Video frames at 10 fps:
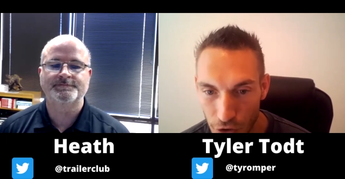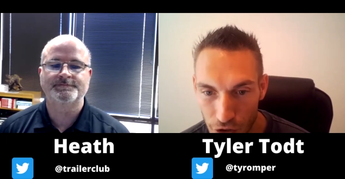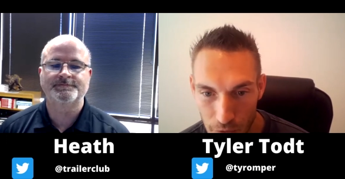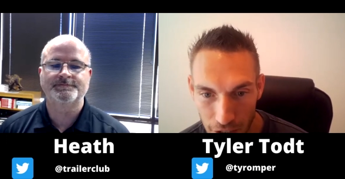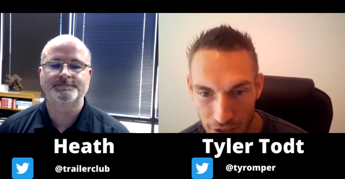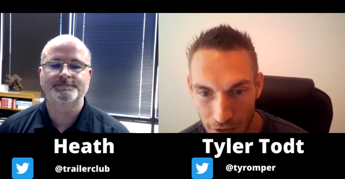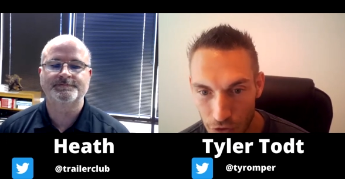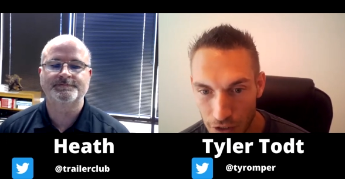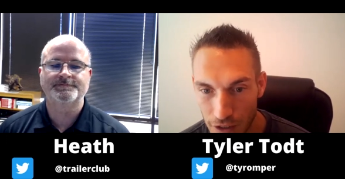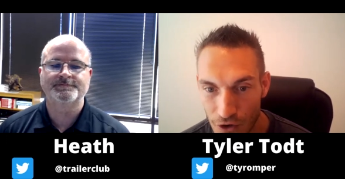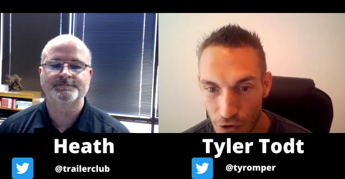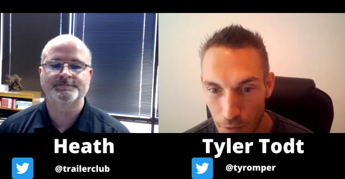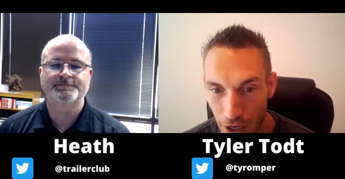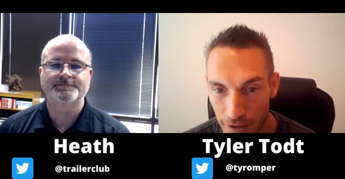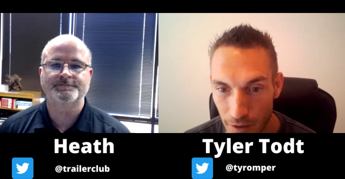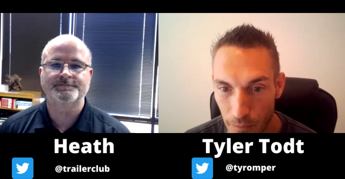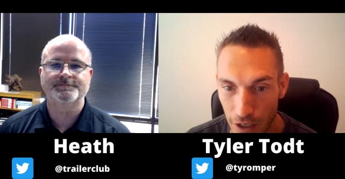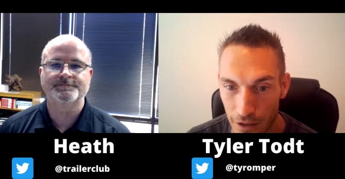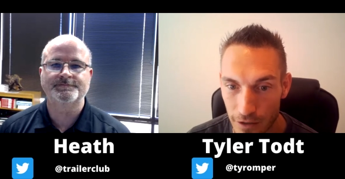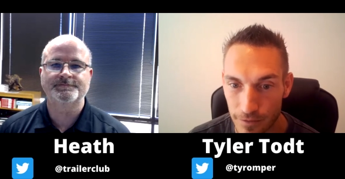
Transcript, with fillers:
Speaker 1: 30 minutes after the kids go to bed some night?